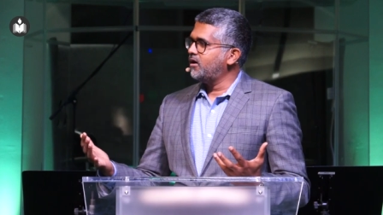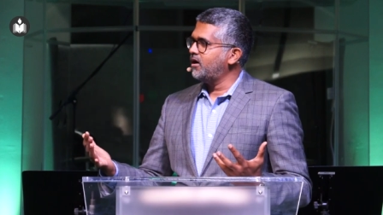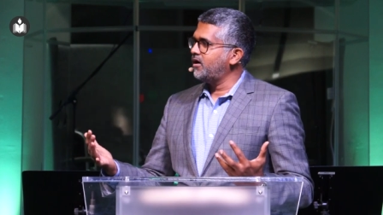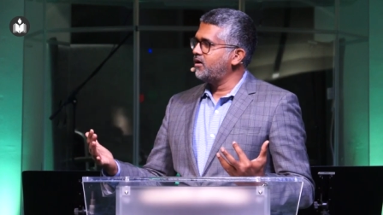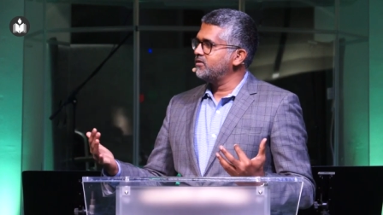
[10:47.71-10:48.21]

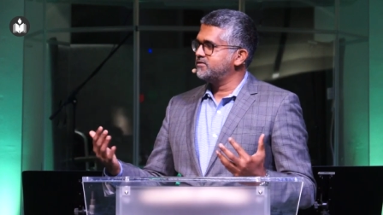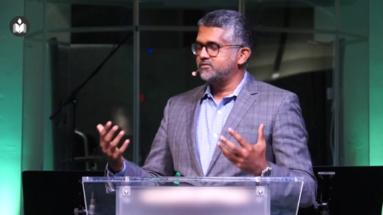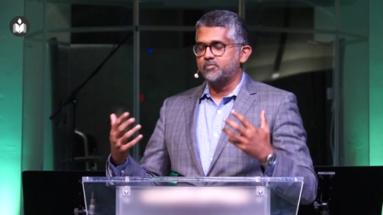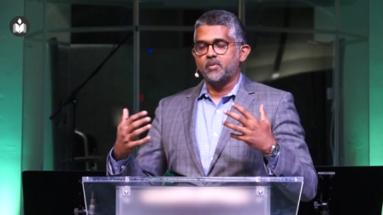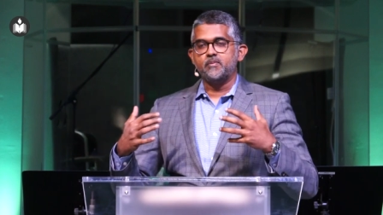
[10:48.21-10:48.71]
uh,
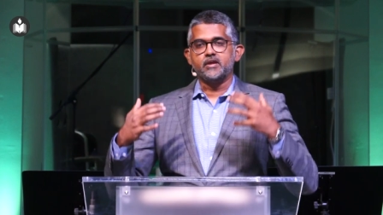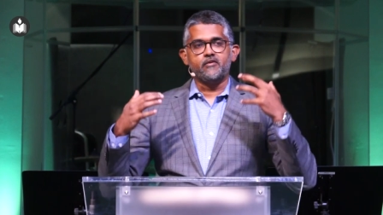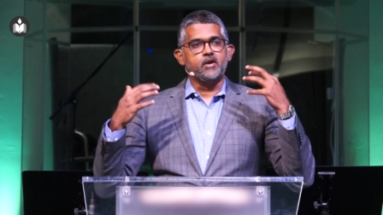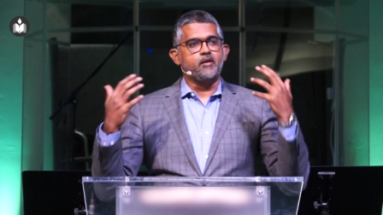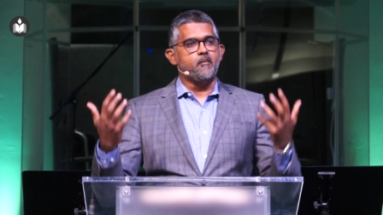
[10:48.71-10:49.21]
people
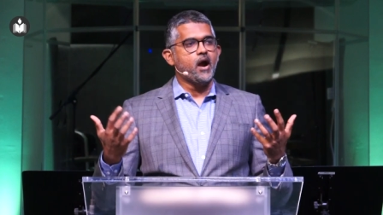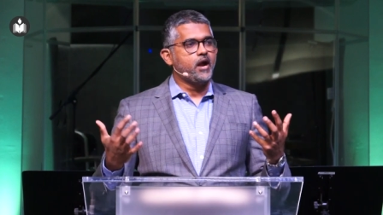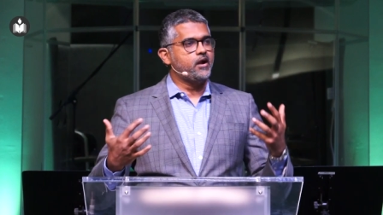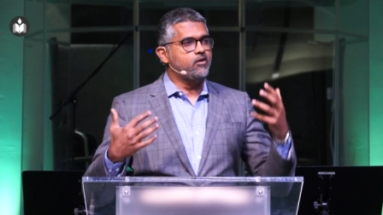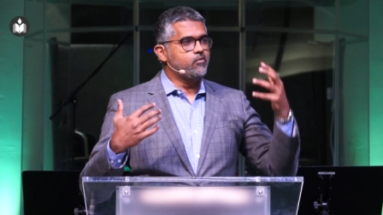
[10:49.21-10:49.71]
that we
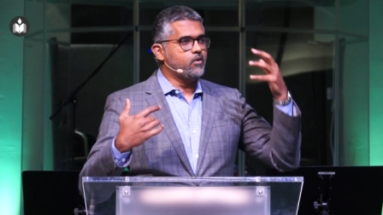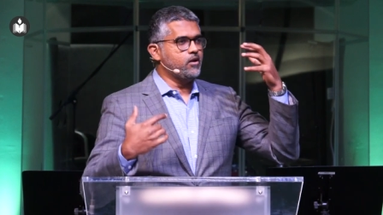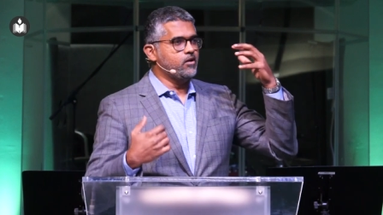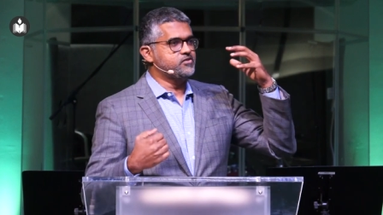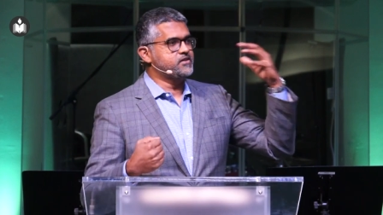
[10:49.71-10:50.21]
admire,
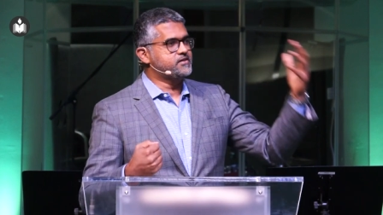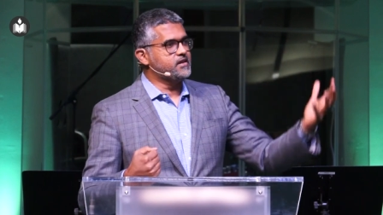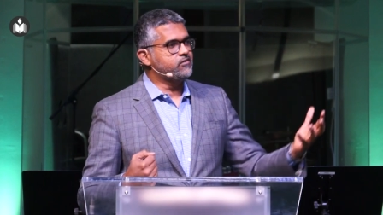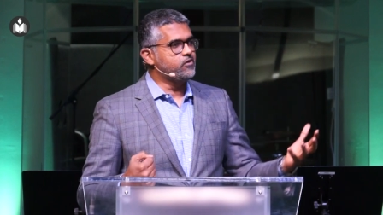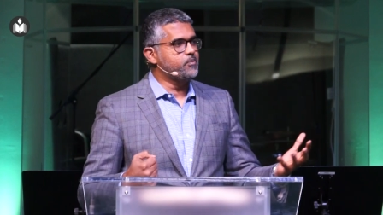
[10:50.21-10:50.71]
you know,
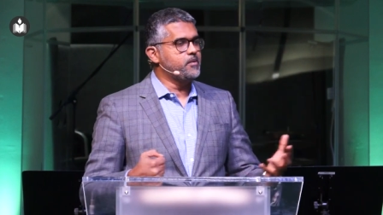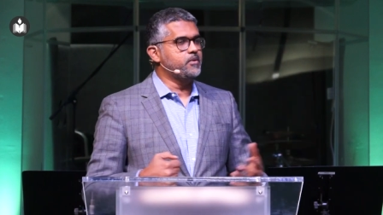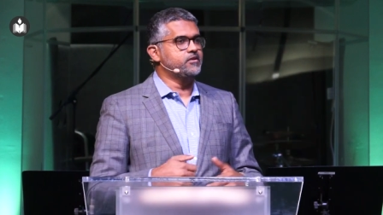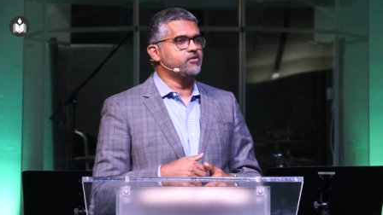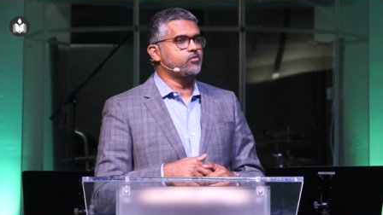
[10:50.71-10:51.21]
successful
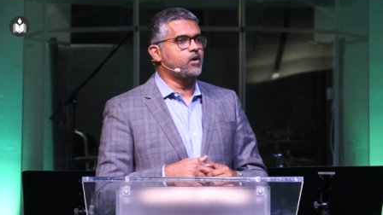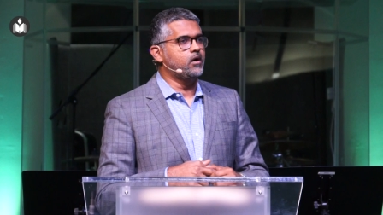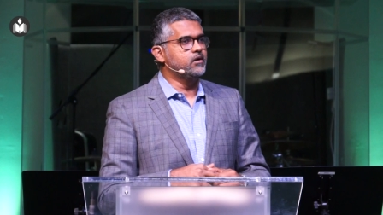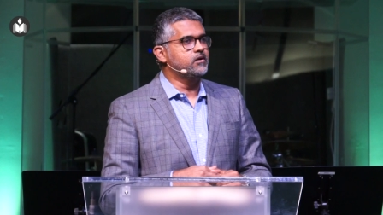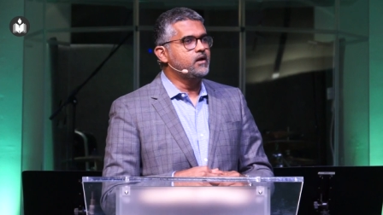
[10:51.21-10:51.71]
people in this
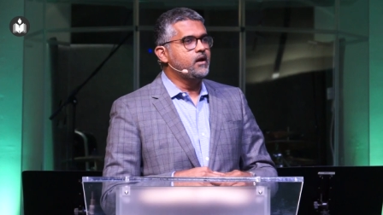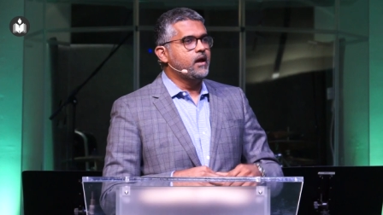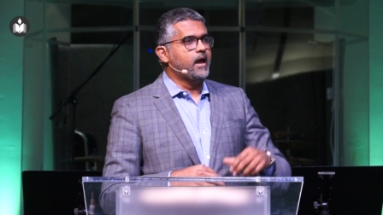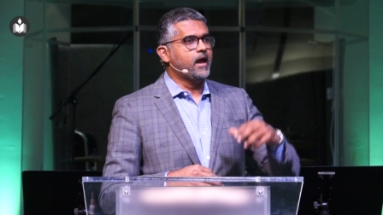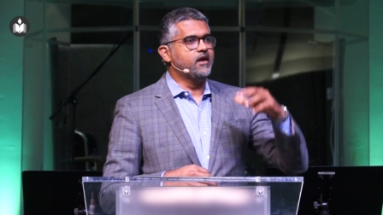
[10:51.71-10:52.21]
world,
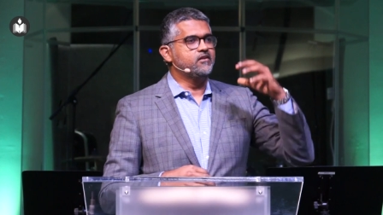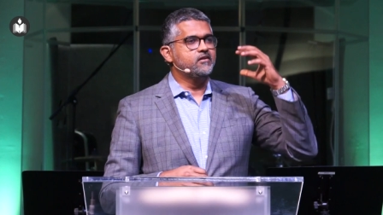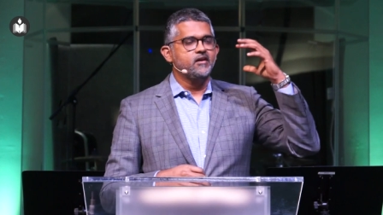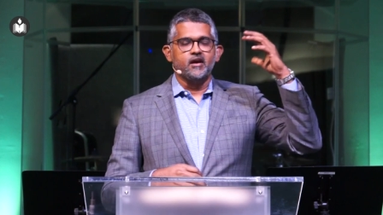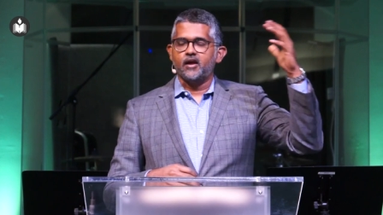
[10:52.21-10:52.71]
and
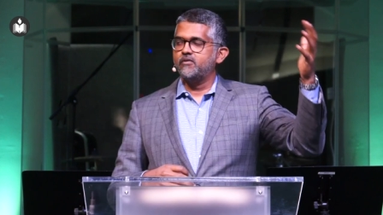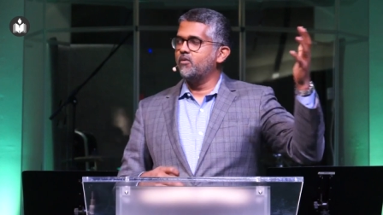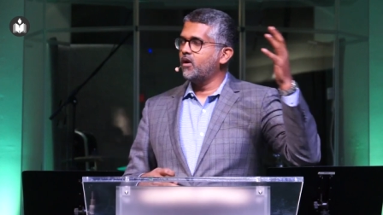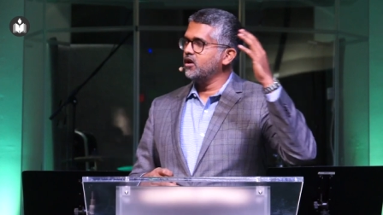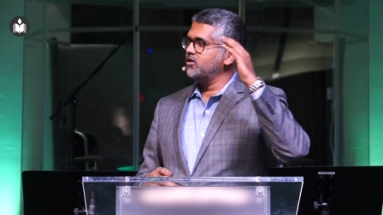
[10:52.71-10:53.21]
and we
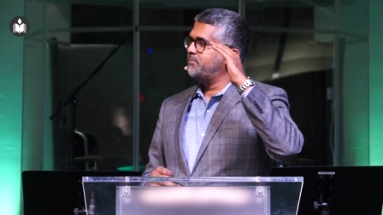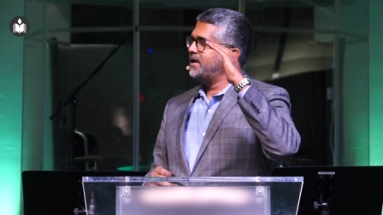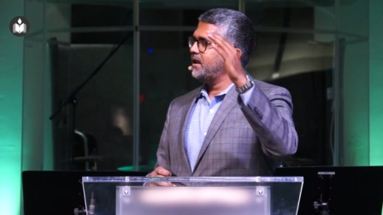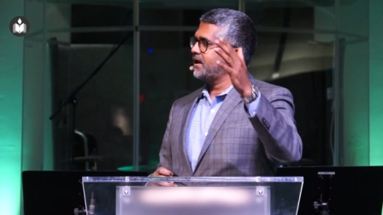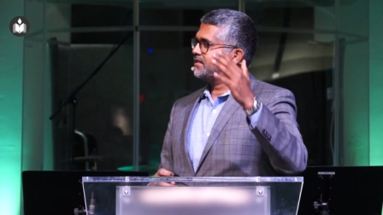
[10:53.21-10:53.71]
want to
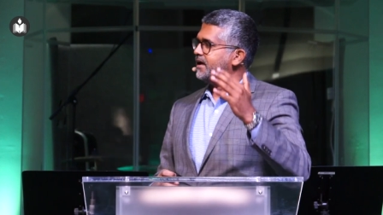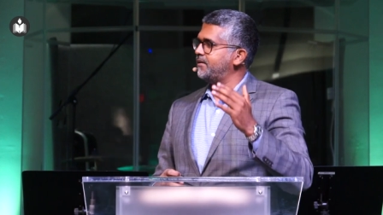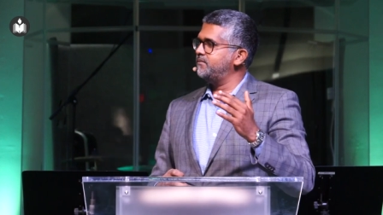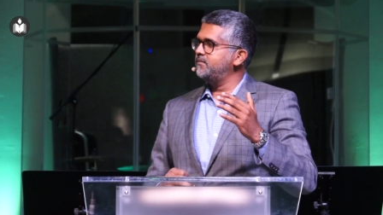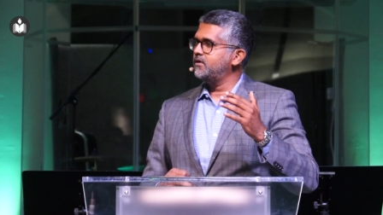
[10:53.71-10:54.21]
be like
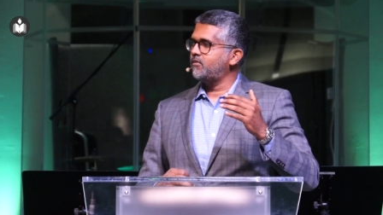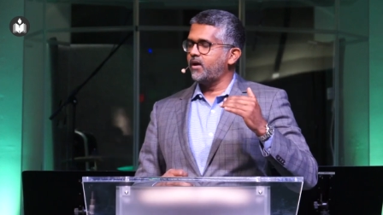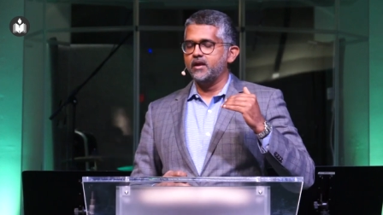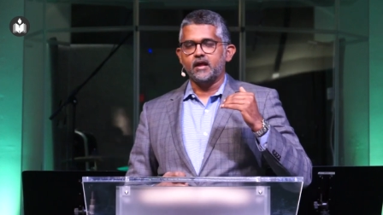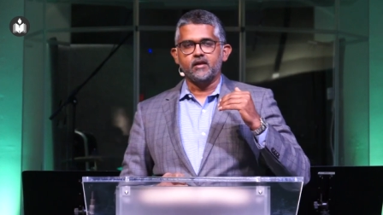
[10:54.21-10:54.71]
them, right?